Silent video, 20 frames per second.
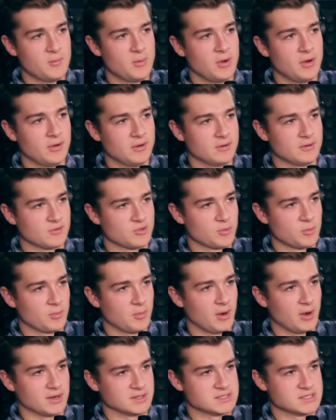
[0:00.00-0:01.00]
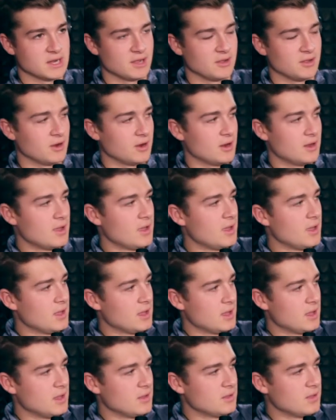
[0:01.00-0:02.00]
were in the supermarket together,
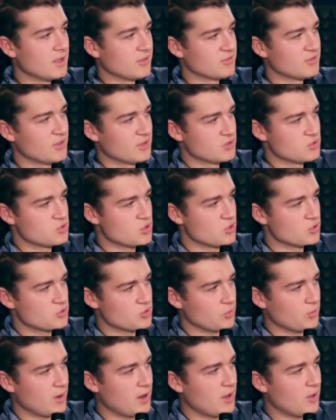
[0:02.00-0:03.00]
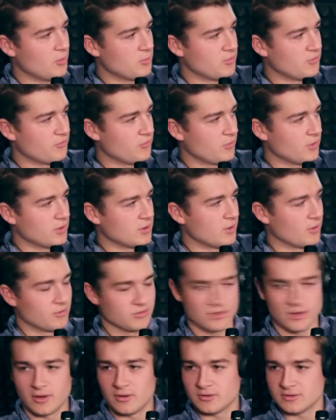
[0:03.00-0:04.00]
he gets like ginger ale before he goes
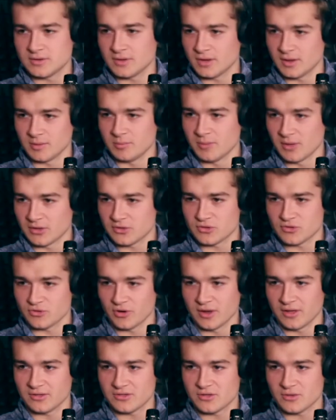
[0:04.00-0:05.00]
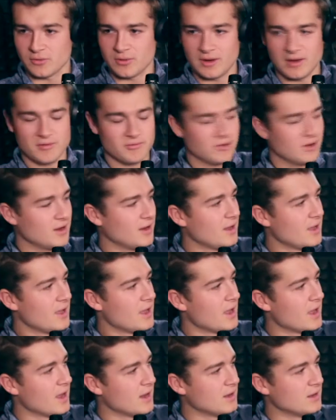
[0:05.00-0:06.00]
out to like mix drinks or whatever,
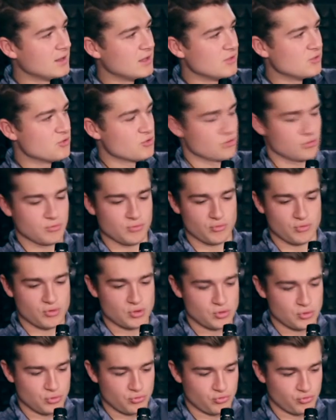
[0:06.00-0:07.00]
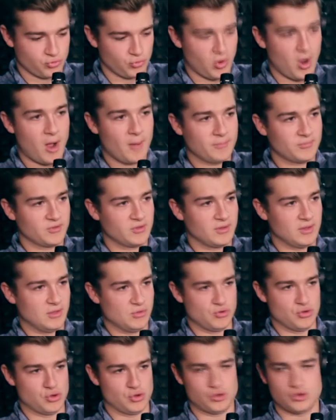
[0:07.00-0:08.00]
and he just dropped and
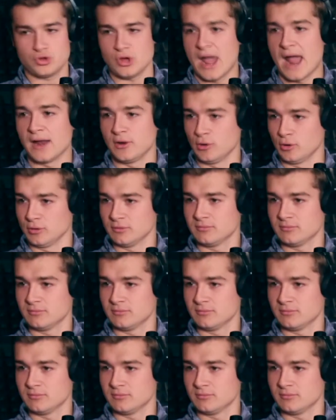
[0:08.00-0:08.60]
just shattered.